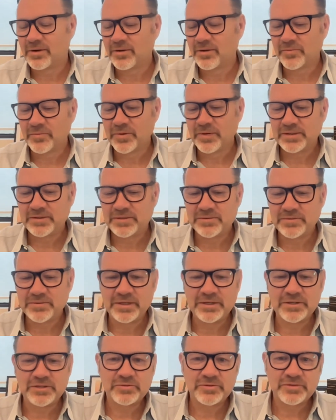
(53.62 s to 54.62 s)
all the way
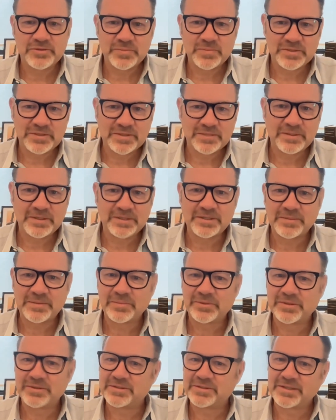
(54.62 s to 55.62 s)
to industry-specific
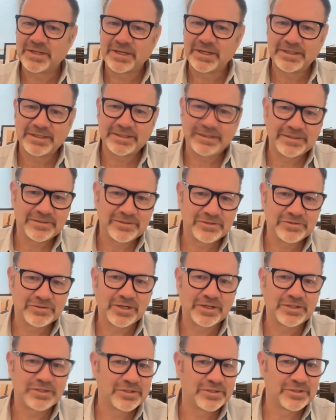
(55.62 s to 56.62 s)
templates like
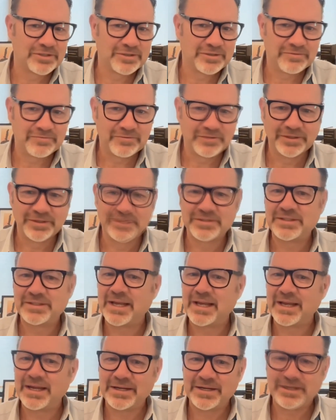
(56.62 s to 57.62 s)
construction and real
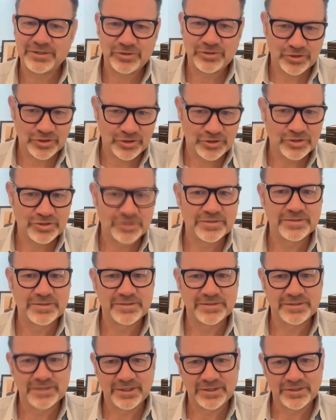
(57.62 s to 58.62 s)
estate and
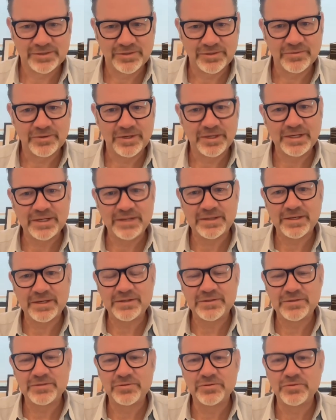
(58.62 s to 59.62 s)
churches and such. So
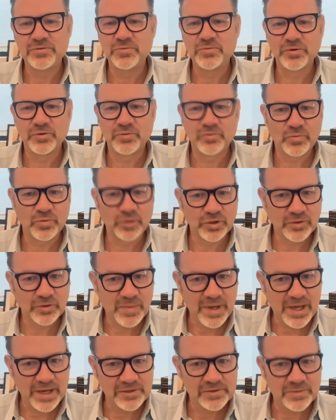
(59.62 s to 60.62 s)
anything to do with
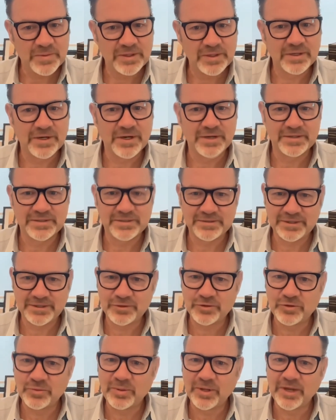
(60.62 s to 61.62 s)
work management on a
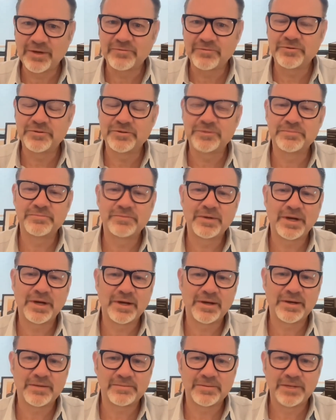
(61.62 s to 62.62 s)
single platform,
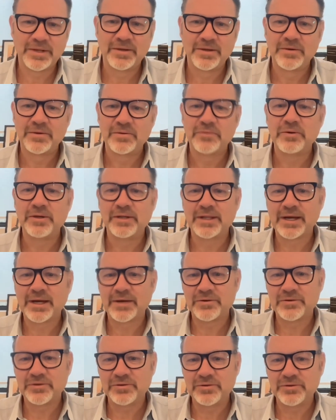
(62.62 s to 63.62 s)
we
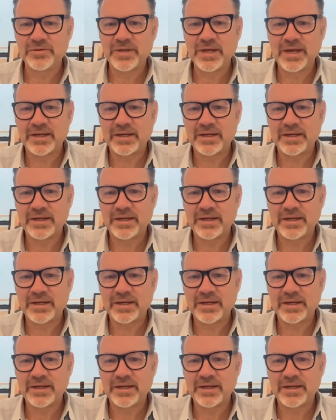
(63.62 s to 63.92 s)
allow you to do